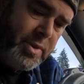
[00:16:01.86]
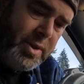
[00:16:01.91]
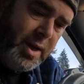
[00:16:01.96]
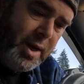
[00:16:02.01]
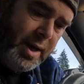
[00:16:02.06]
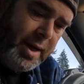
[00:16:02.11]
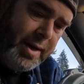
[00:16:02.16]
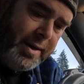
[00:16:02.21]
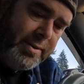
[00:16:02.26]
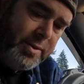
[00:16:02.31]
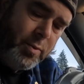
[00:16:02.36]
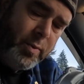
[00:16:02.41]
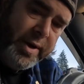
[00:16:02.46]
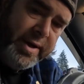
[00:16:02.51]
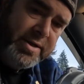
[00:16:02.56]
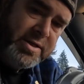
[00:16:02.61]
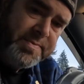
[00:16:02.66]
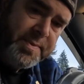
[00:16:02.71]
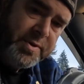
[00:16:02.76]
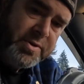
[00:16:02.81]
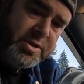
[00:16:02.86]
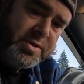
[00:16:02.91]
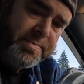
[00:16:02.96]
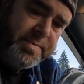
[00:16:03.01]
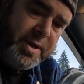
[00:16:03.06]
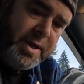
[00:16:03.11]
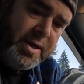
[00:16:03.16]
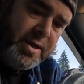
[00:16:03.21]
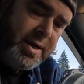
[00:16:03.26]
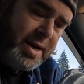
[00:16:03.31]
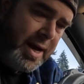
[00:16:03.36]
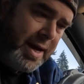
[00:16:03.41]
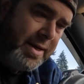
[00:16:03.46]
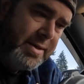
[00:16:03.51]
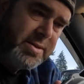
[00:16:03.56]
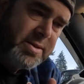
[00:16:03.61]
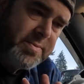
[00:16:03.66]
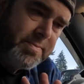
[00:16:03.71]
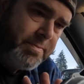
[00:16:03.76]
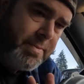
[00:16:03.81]
the way it's supposed to be,
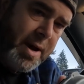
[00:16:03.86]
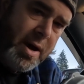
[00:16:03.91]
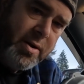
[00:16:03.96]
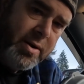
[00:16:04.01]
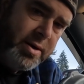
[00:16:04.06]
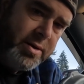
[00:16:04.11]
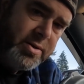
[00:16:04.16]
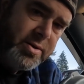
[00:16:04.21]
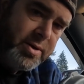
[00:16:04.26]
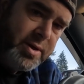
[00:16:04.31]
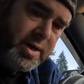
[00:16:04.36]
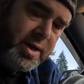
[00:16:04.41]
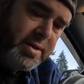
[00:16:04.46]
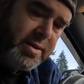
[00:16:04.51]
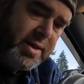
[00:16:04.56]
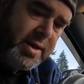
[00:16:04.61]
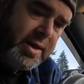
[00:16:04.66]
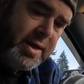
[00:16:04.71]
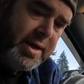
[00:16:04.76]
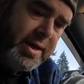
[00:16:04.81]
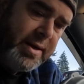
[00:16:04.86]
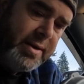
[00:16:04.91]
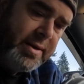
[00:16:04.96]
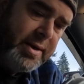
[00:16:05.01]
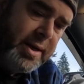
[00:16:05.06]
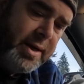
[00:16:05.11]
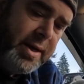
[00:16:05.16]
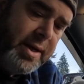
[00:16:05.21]
not mounted to anything yet,